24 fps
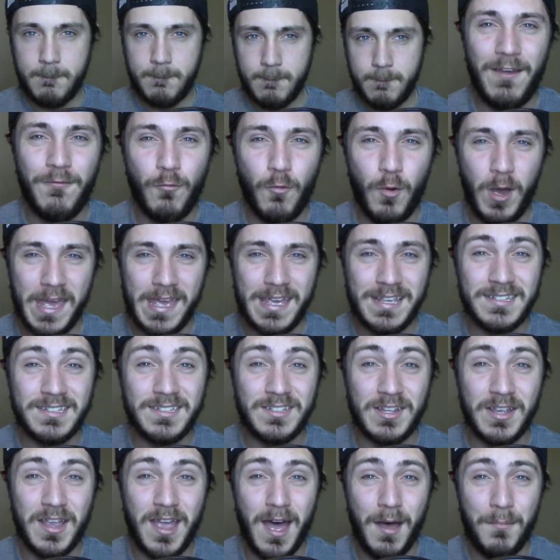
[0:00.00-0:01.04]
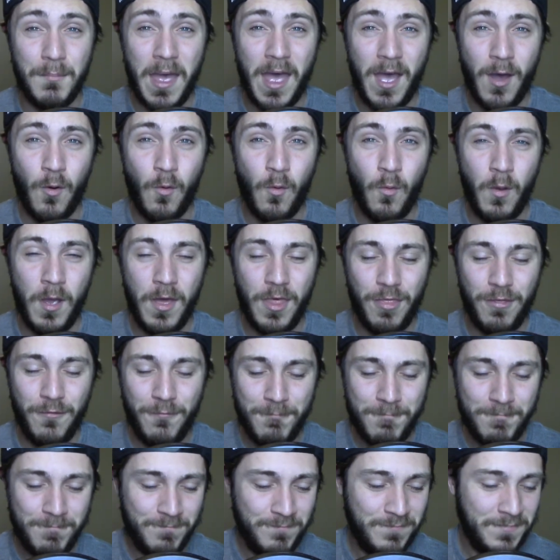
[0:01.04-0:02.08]
Five ways to come out with
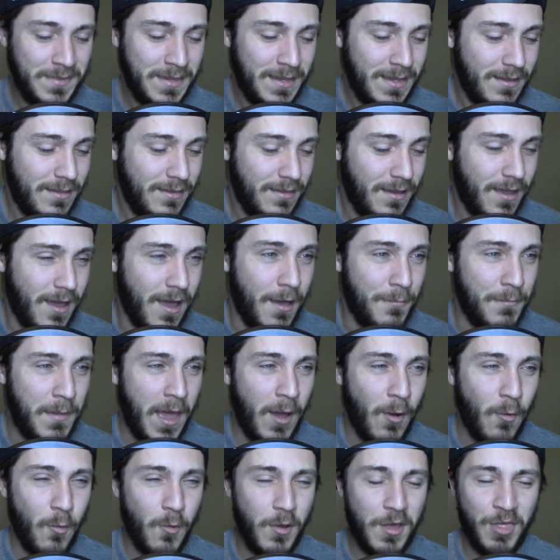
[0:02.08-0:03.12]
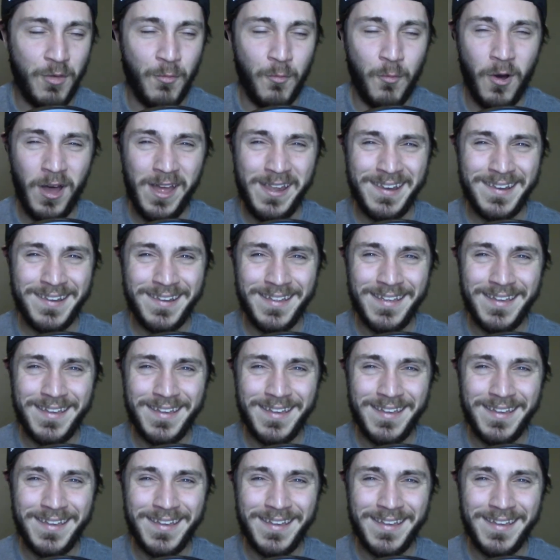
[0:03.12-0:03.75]
to come out with what?